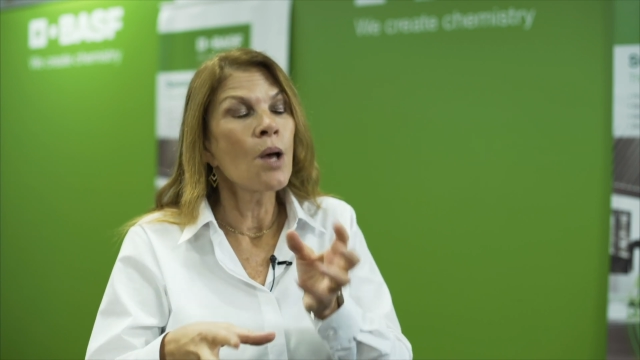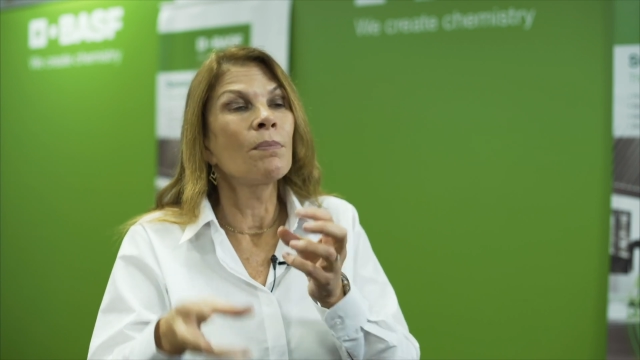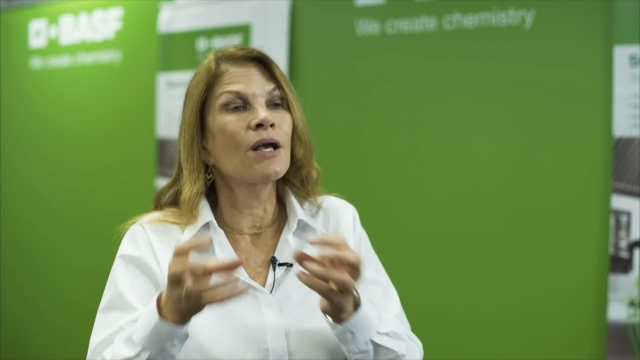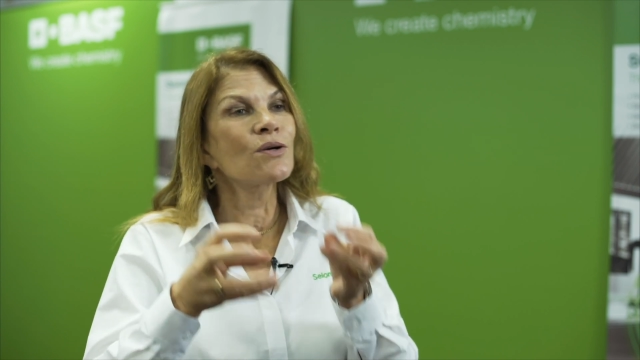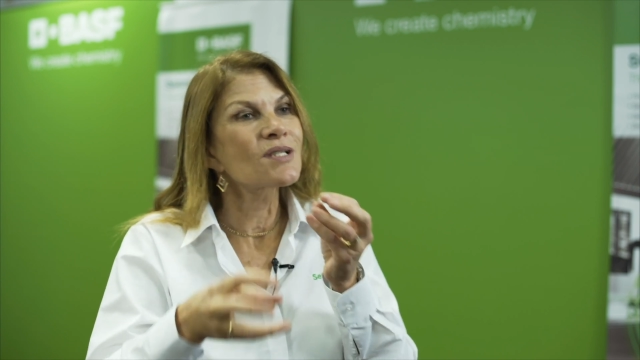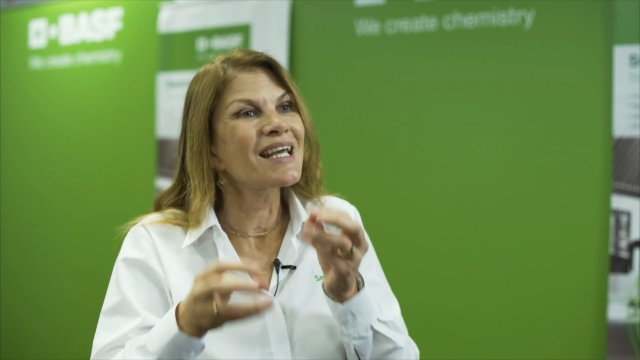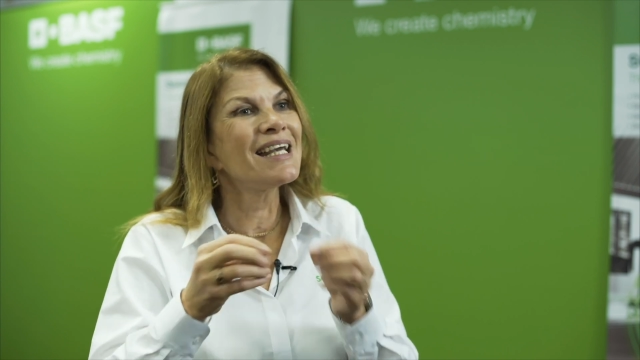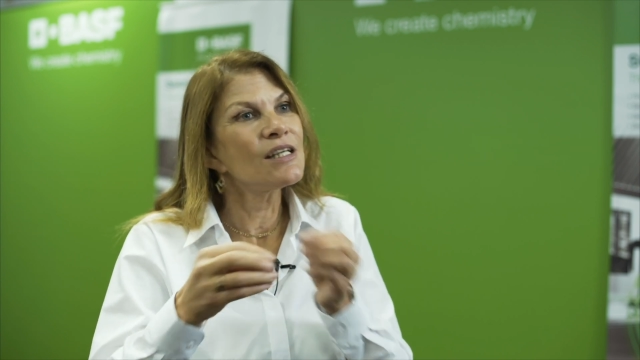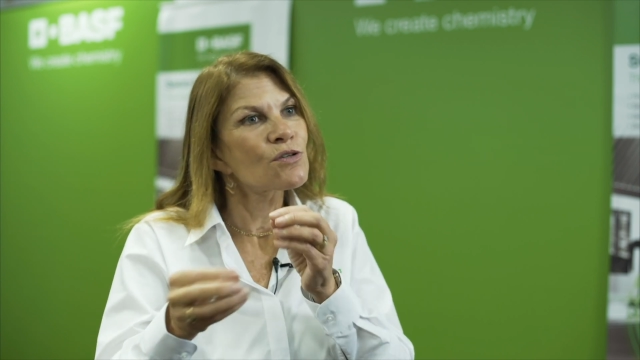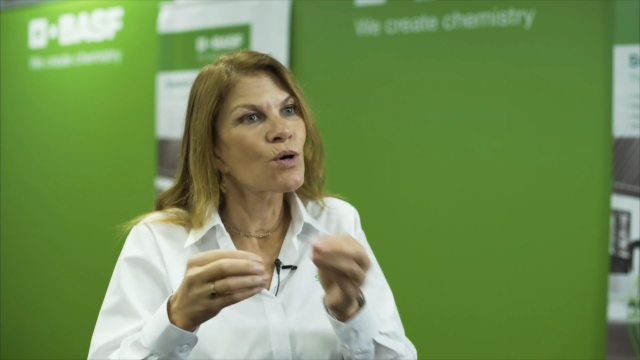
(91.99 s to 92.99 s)
because
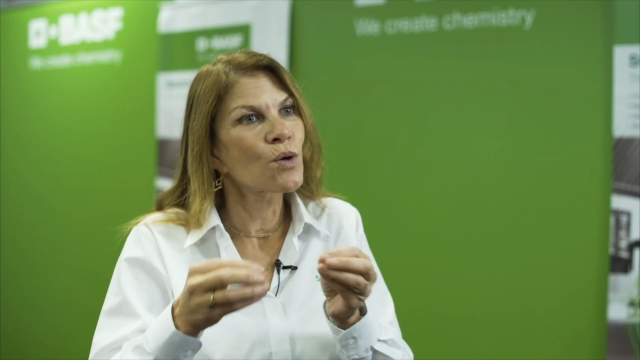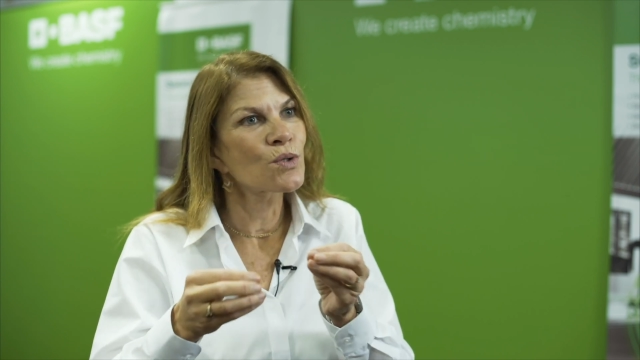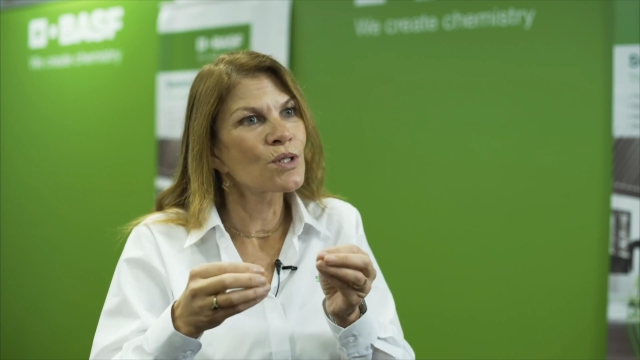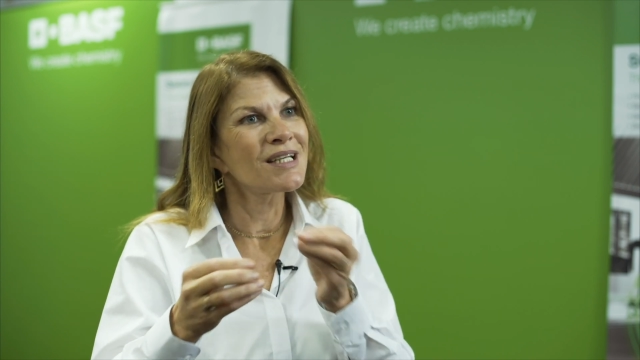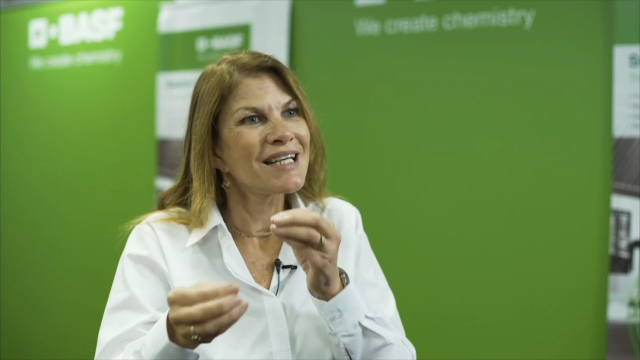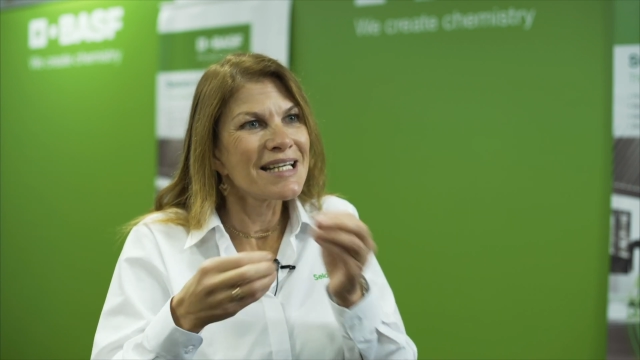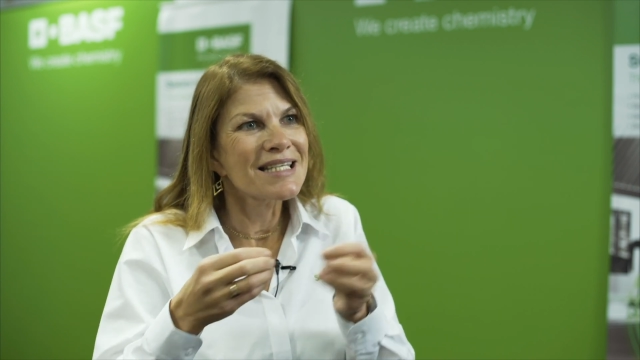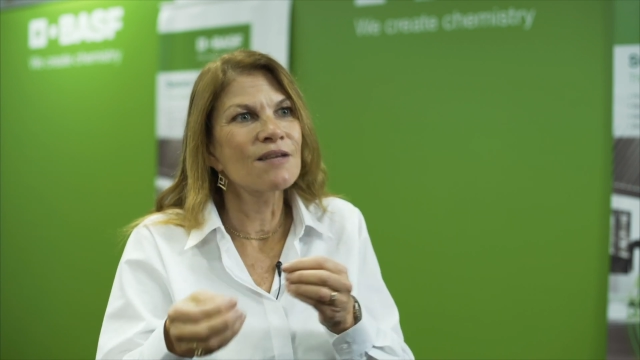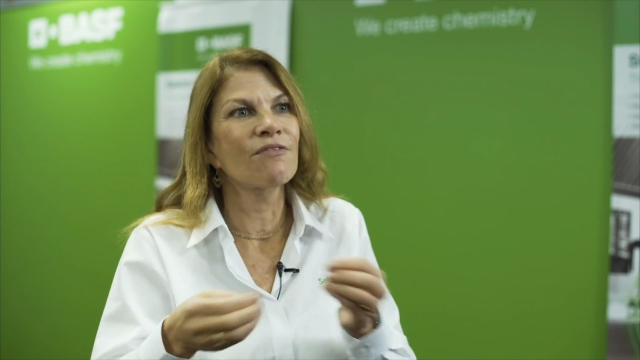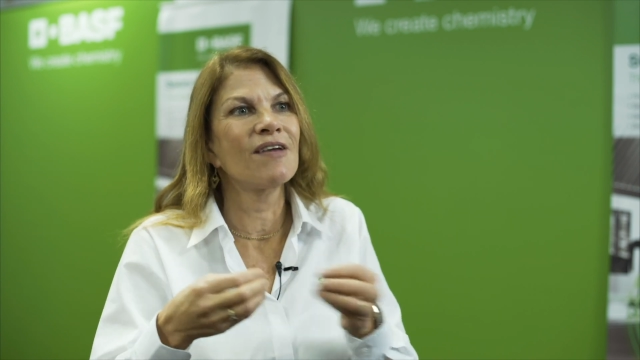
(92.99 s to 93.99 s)
each rodent needs
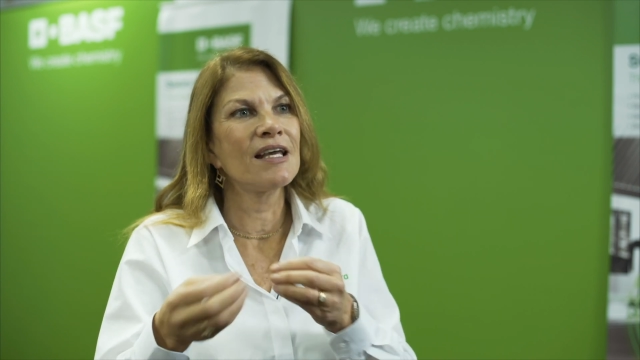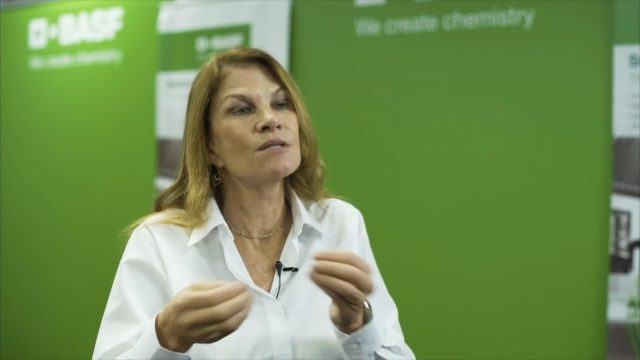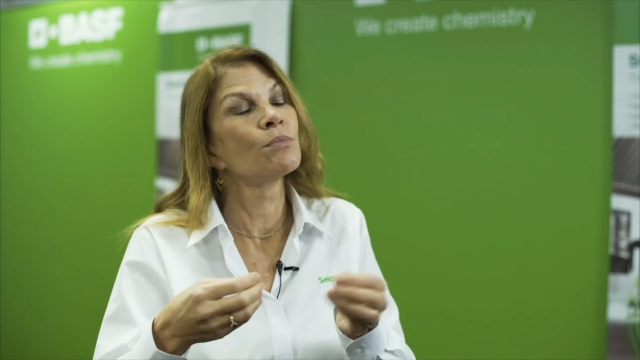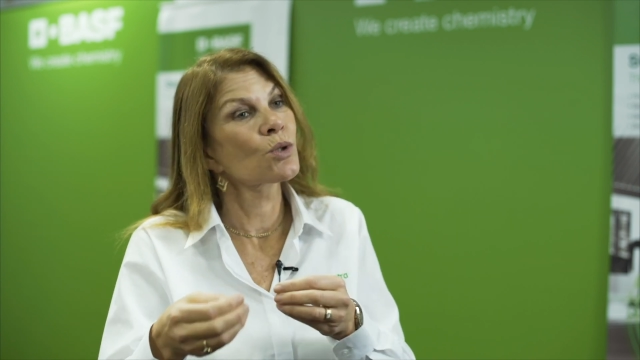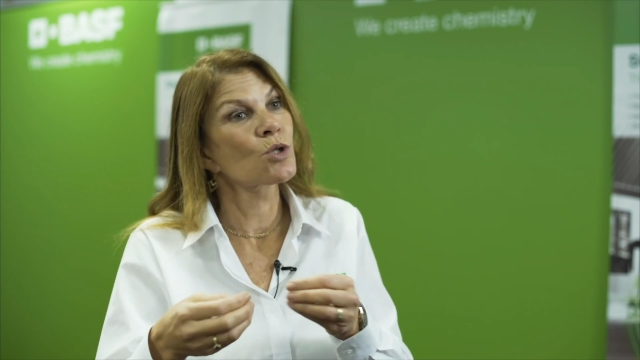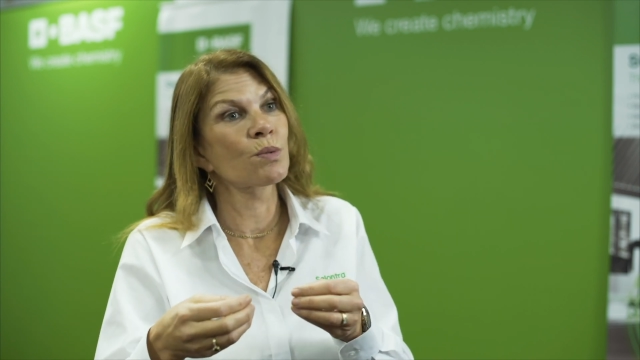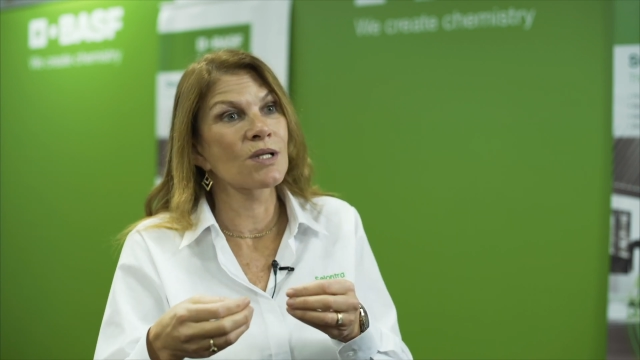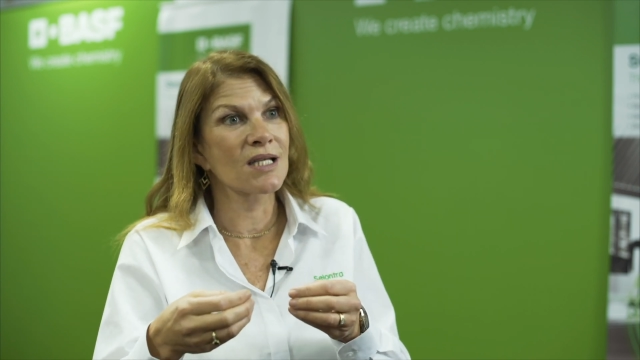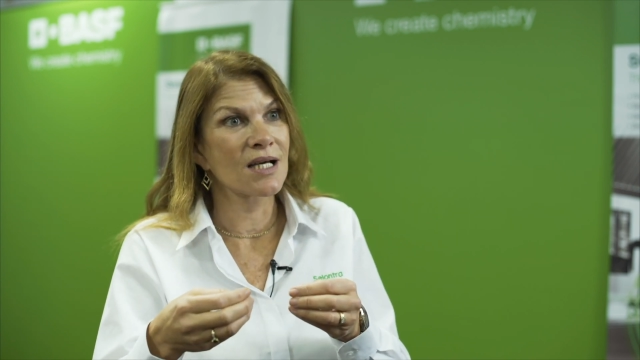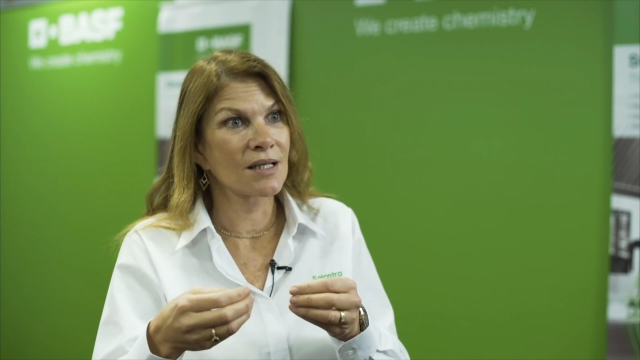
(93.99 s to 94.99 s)
to feed multiple
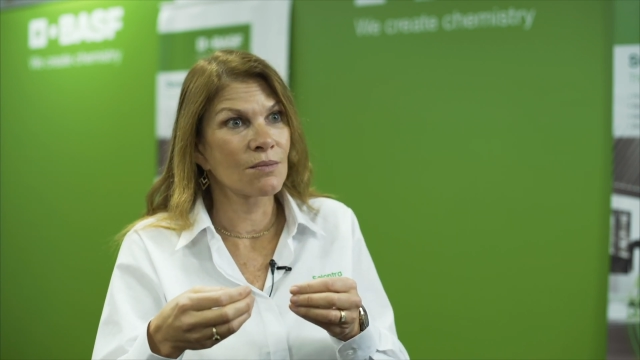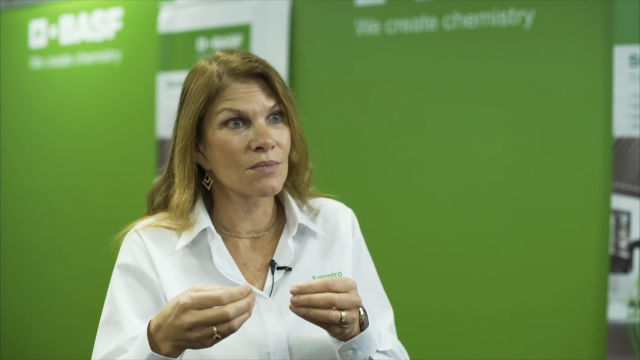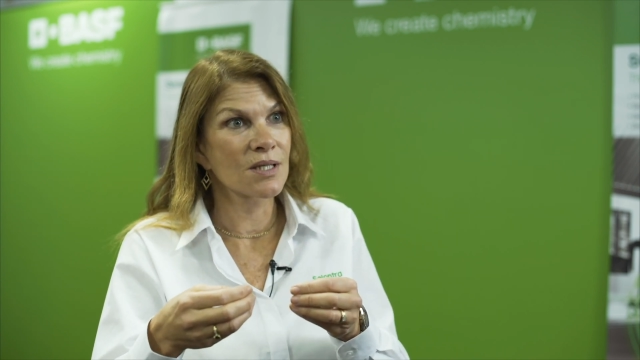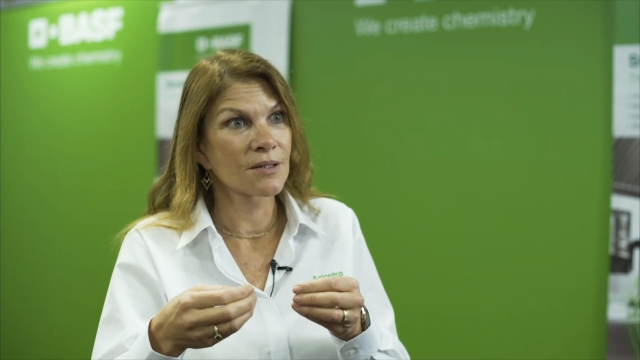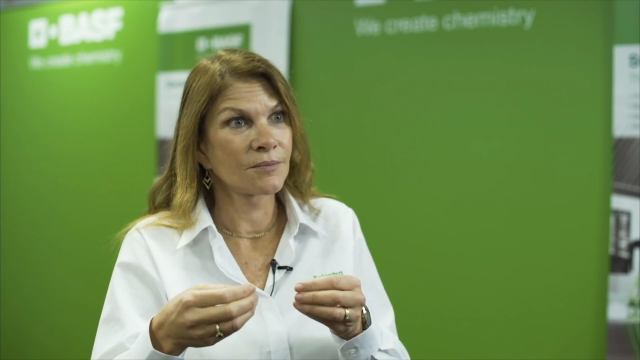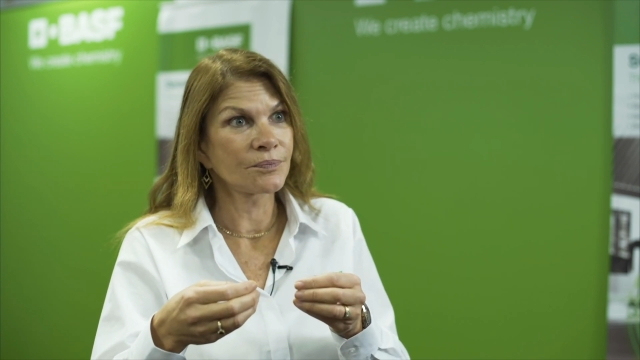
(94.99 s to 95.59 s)
times.